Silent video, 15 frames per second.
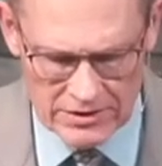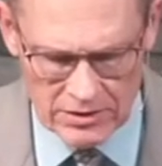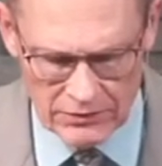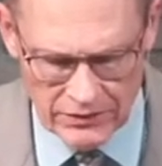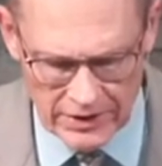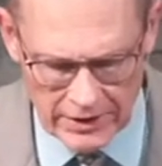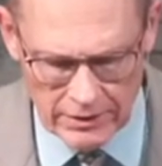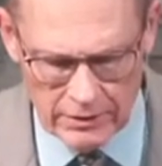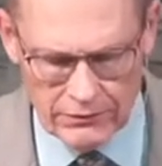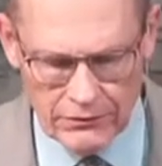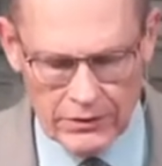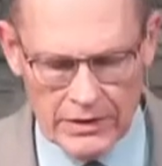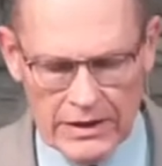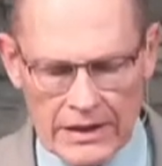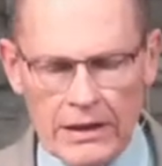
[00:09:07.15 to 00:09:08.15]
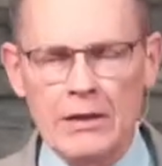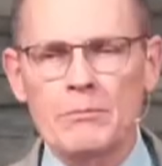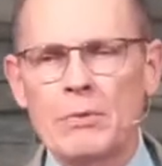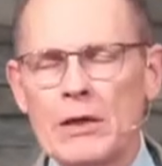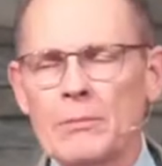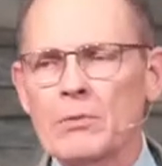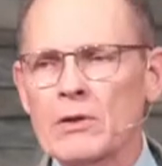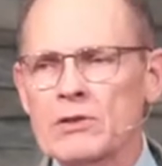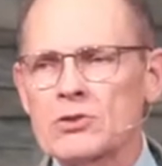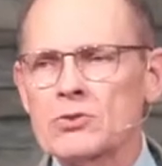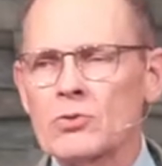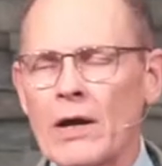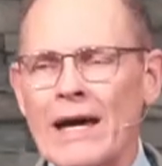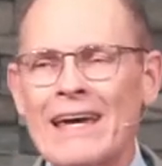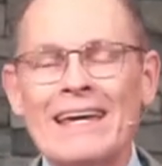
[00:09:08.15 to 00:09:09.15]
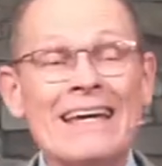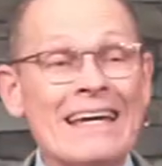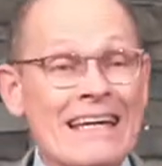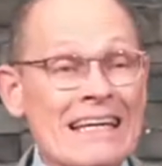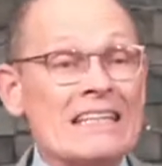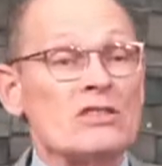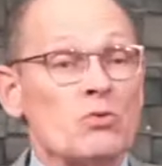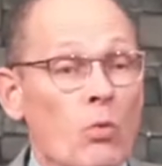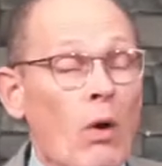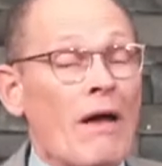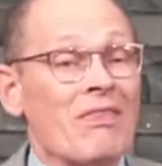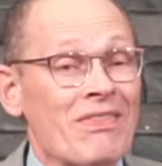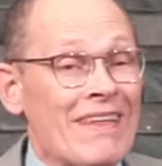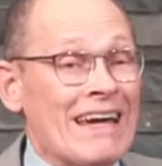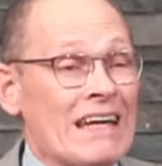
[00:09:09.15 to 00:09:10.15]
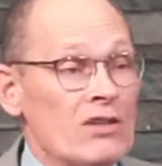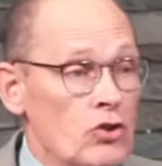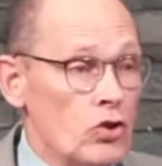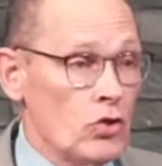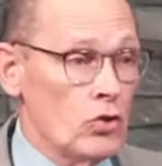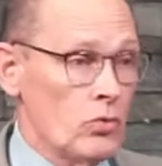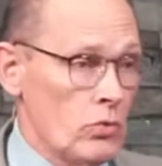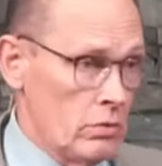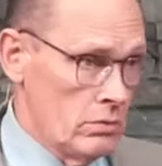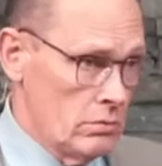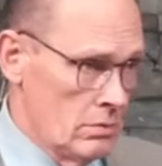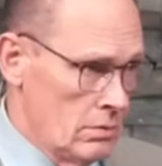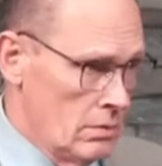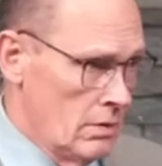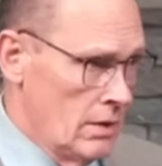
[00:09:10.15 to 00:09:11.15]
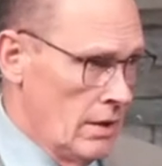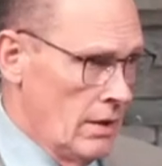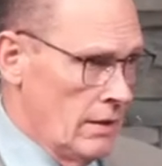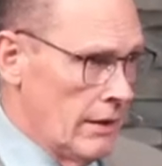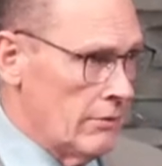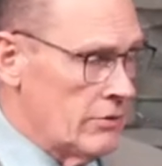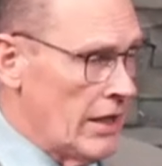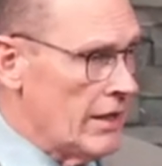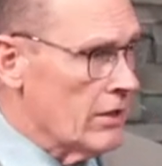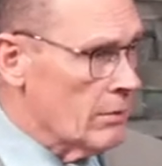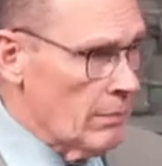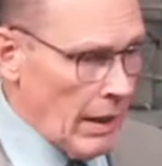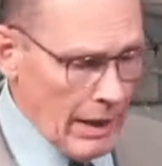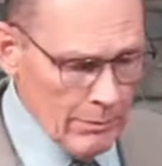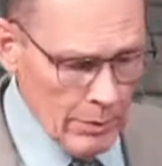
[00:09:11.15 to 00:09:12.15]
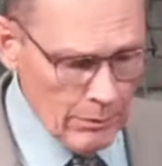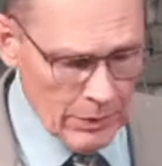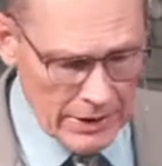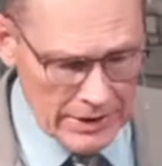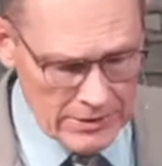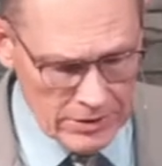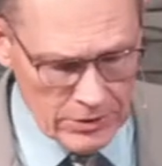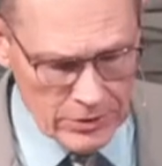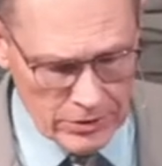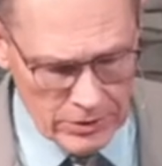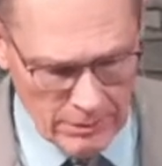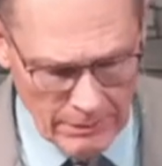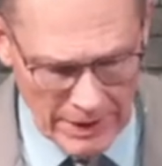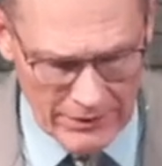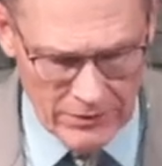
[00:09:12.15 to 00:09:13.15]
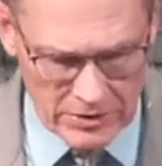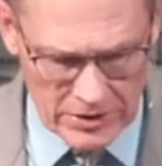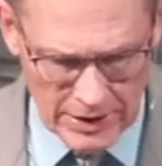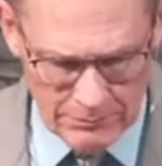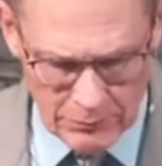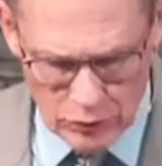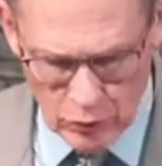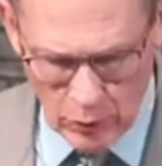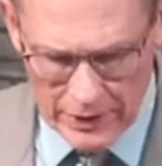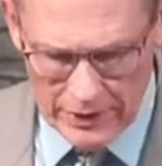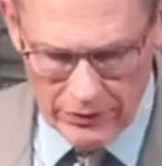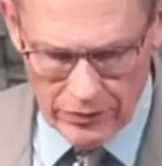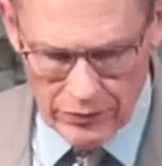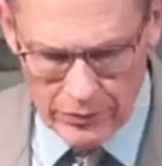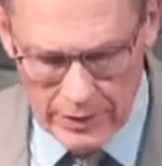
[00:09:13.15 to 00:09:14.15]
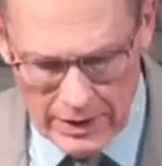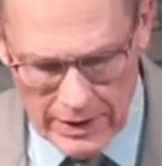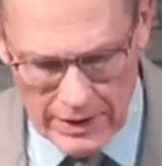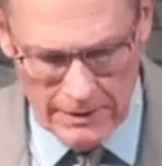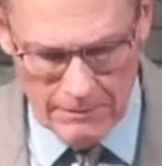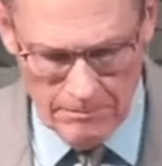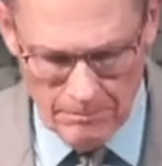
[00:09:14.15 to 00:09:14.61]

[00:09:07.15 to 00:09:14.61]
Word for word: of guilt for leading people astray. It's what they do. Now take your Bible, please, and turn to Matthew chapter 23.